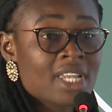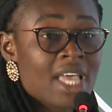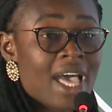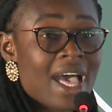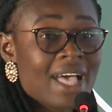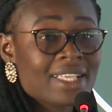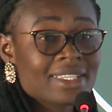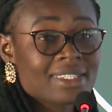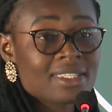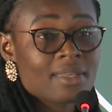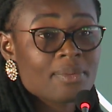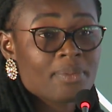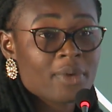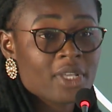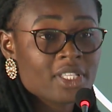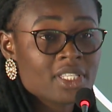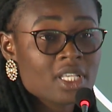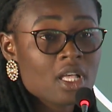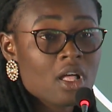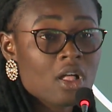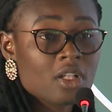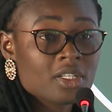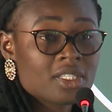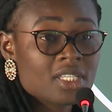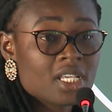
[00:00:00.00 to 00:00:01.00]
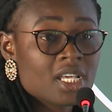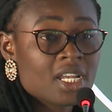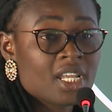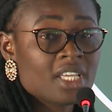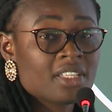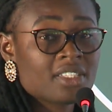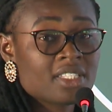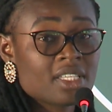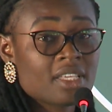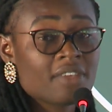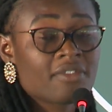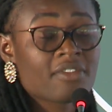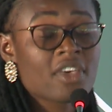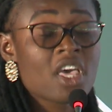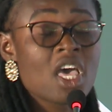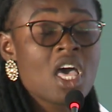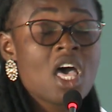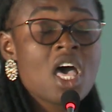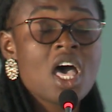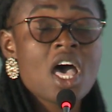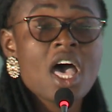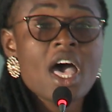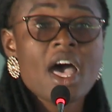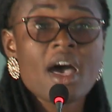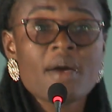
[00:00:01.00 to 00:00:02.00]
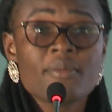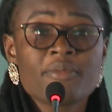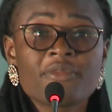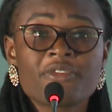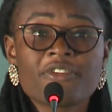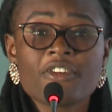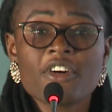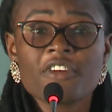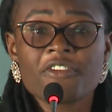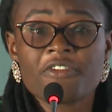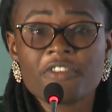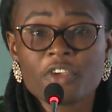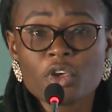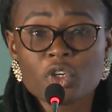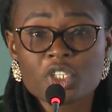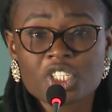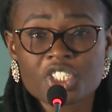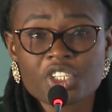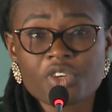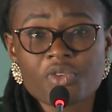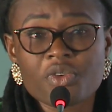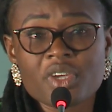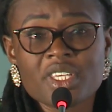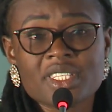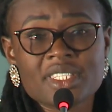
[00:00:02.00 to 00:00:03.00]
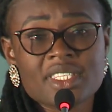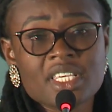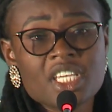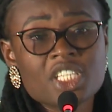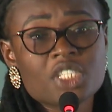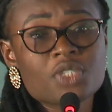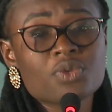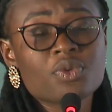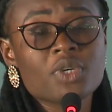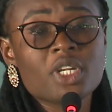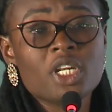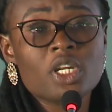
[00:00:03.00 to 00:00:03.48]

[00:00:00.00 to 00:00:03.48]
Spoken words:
as the better alternative. For future research, we are